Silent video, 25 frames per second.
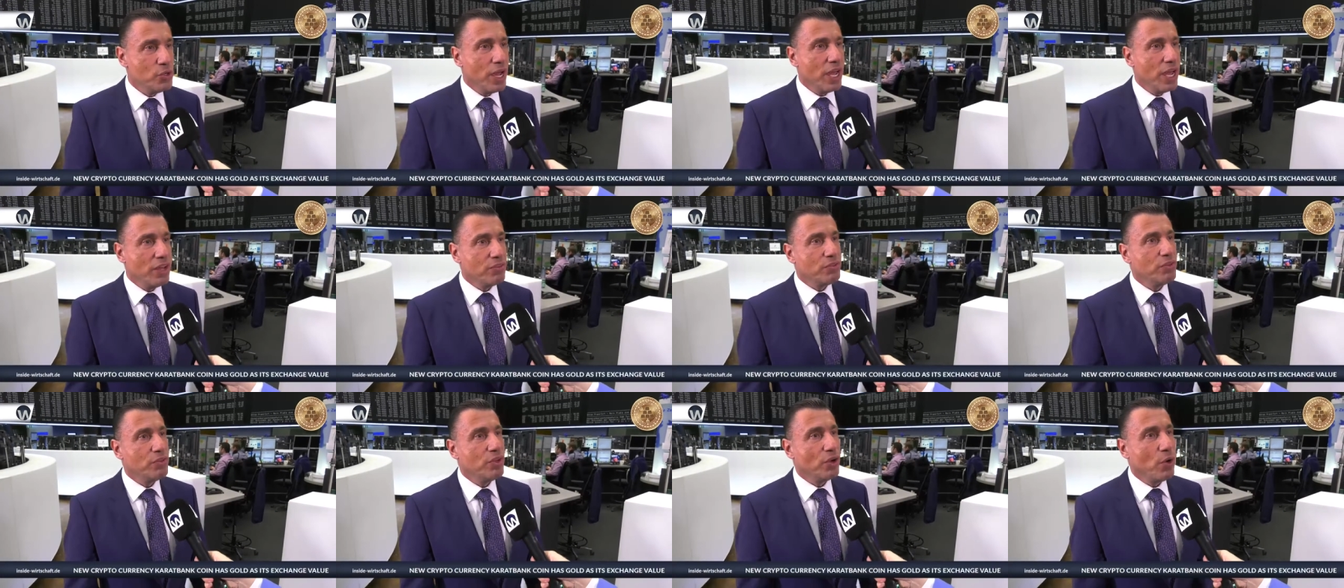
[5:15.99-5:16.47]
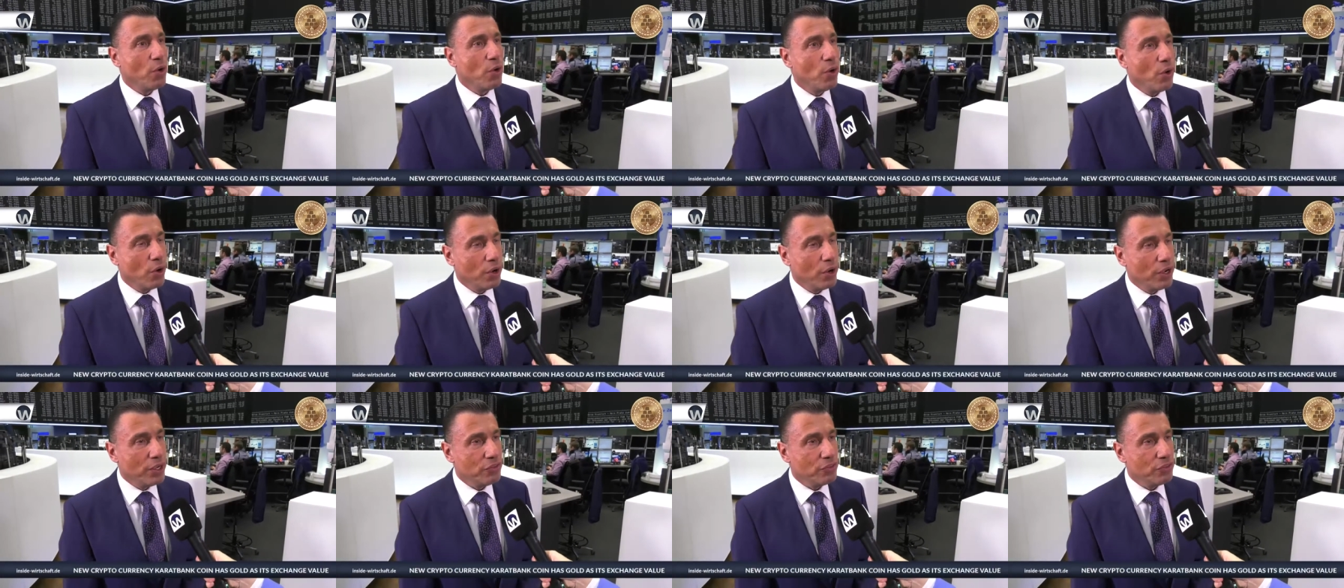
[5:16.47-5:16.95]
you have the
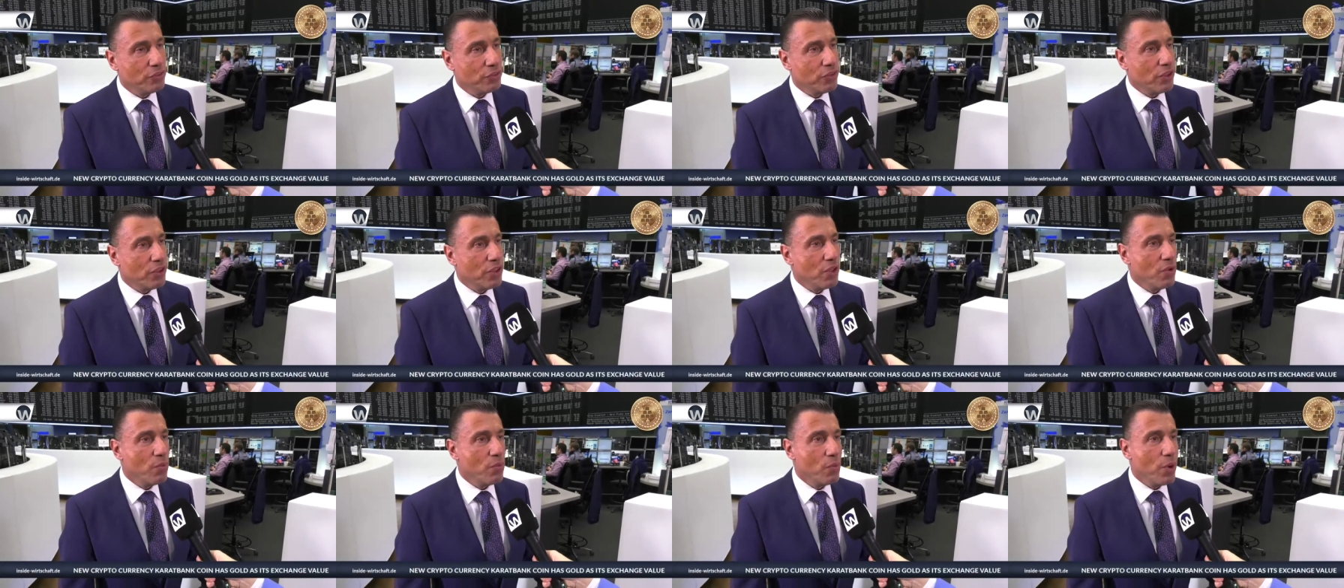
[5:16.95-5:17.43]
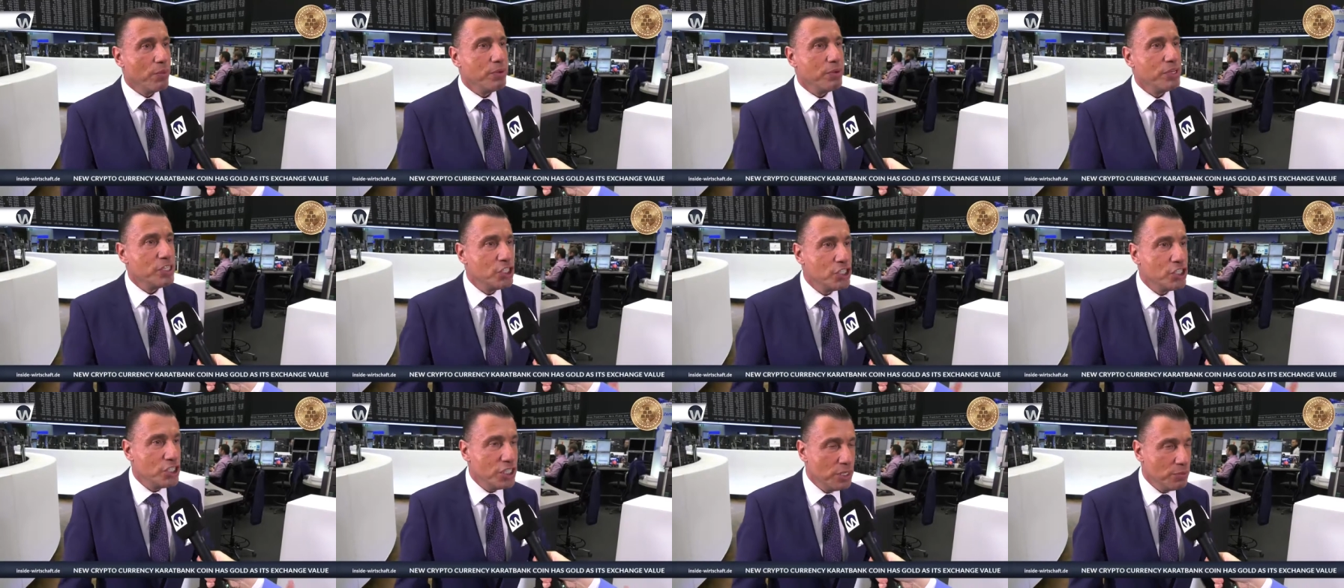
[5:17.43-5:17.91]
coins very
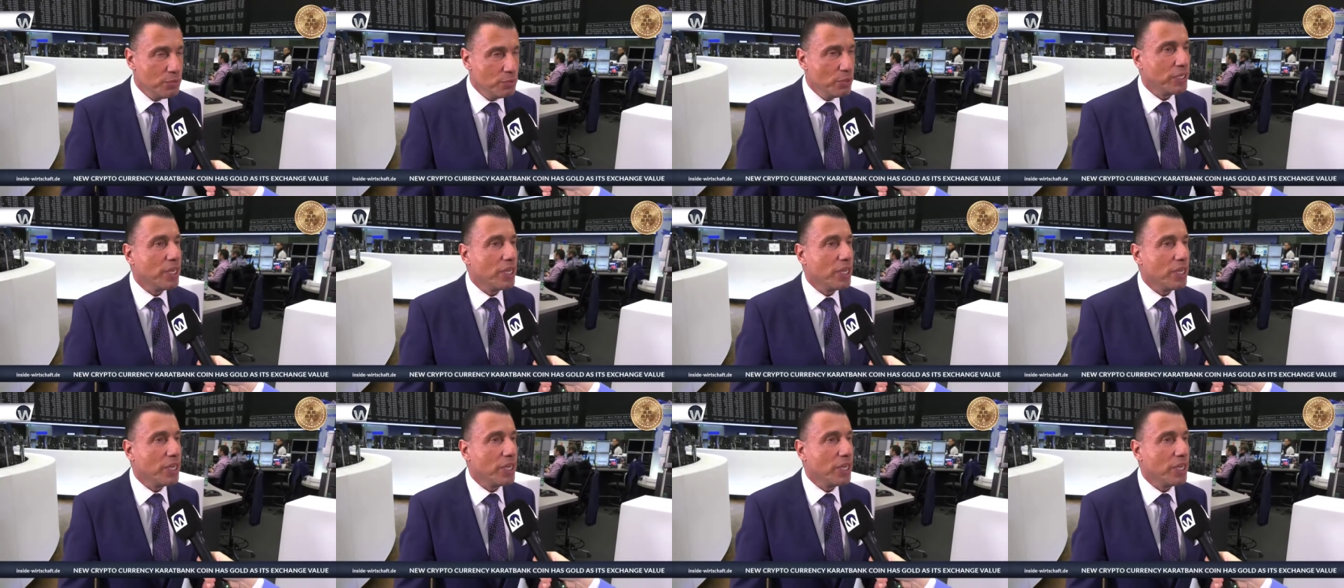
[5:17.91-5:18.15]
cheap.